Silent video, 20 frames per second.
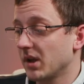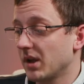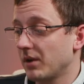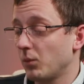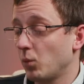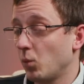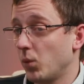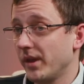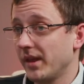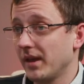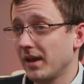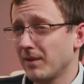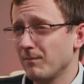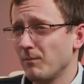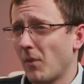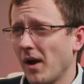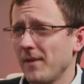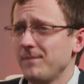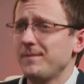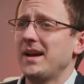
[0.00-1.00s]
With an
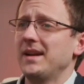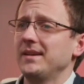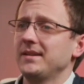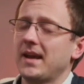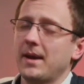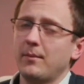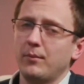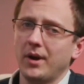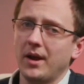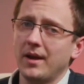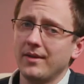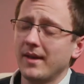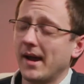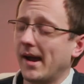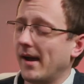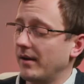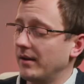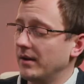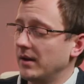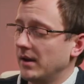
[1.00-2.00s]
unmanned camera like
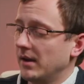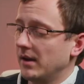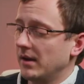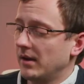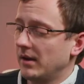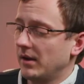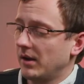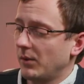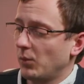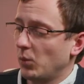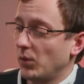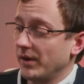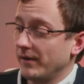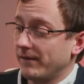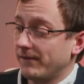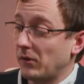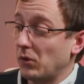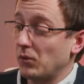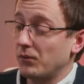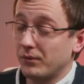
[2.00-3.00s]
that, with a
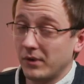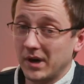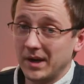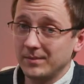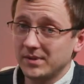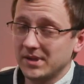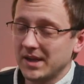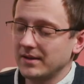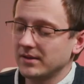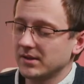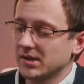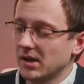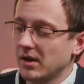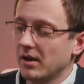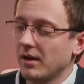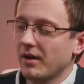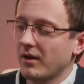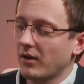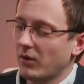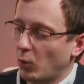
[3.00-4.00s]
full frame
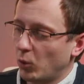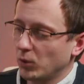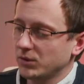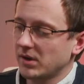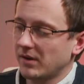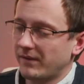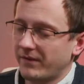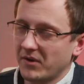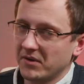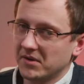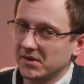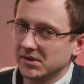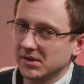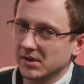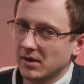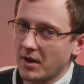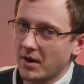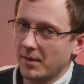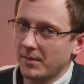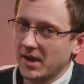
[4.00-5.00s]
sensor, autofocus is
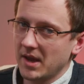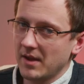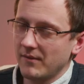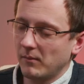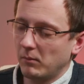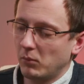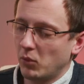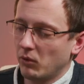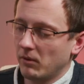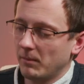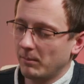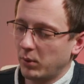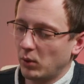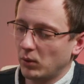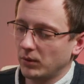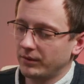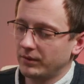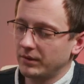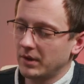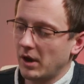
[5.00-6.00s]
going to be even more
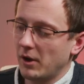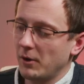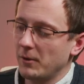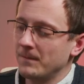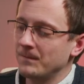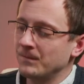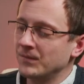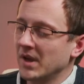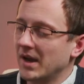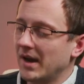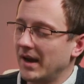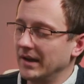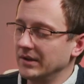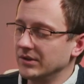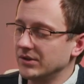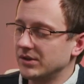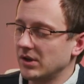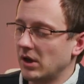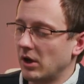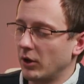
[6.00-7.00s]
important though. And
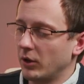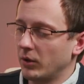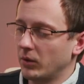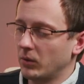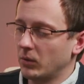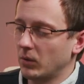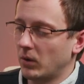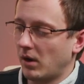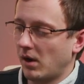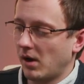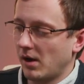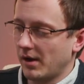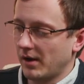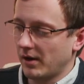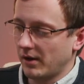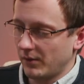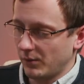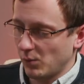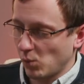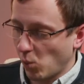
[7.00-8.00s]
so
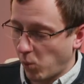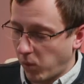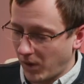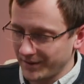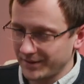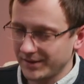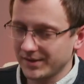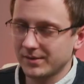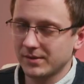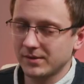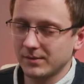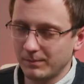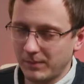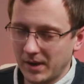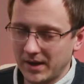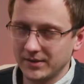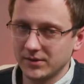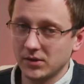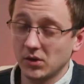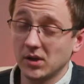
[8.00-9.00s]
once
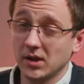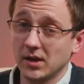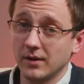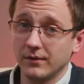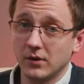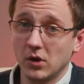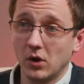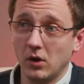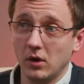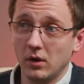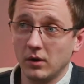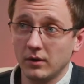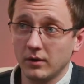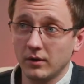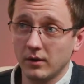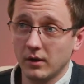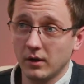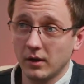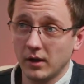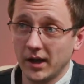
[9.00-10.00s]
Panasonic have got
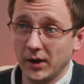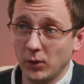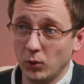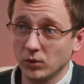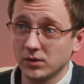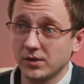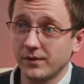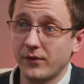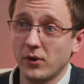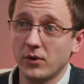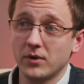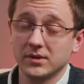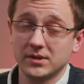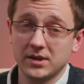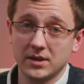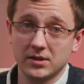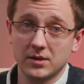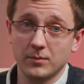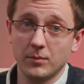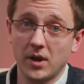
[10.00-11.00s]
an autofocus
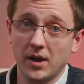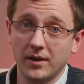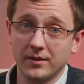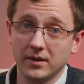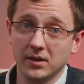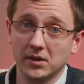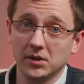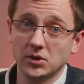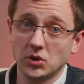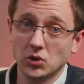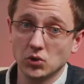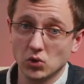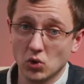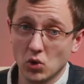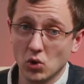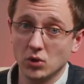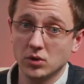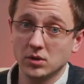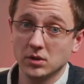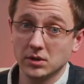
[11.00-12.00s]
system that I think is as
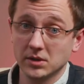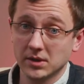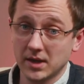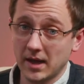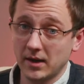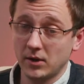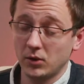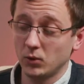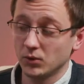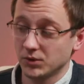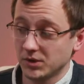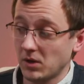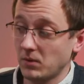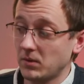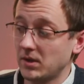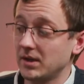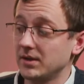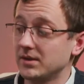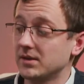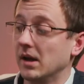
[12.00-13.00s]
good as Canon or
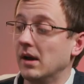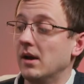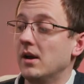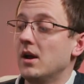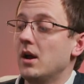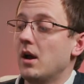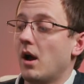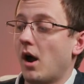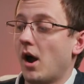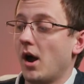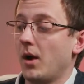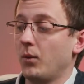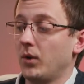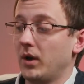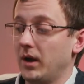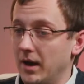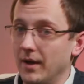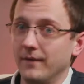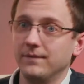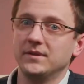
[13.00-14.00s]
Sony's, I would
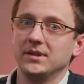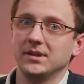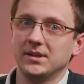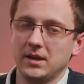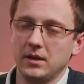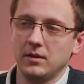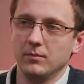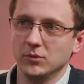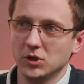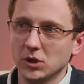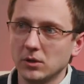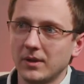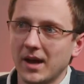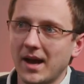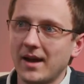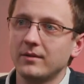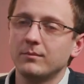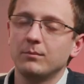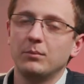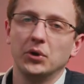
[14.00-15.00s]
love to see them do
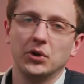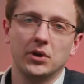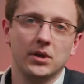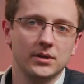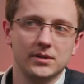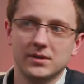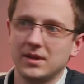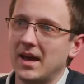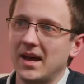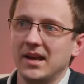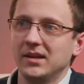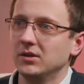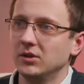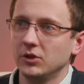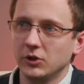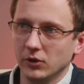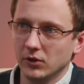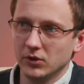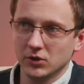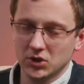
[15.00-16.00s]
that, because then
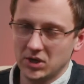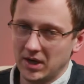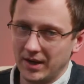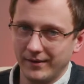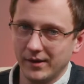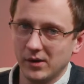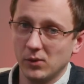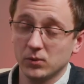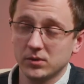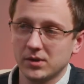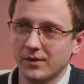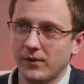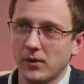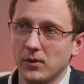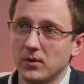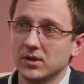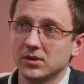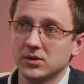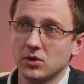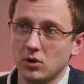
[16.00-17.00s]
you can just leave it in
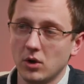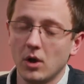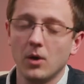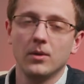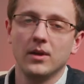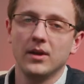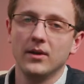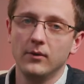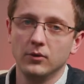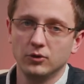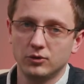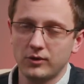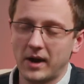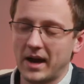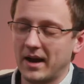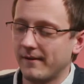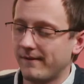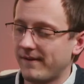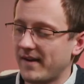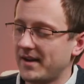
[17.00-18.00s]
autofocus and know that it will
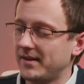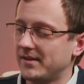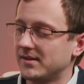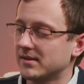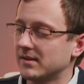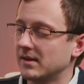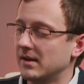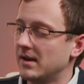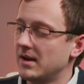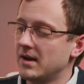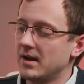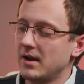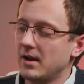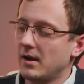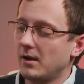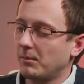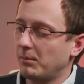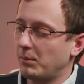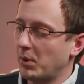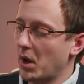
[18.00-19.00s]
track a face.
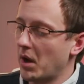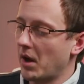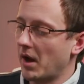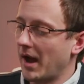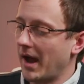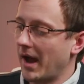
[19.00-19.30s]
But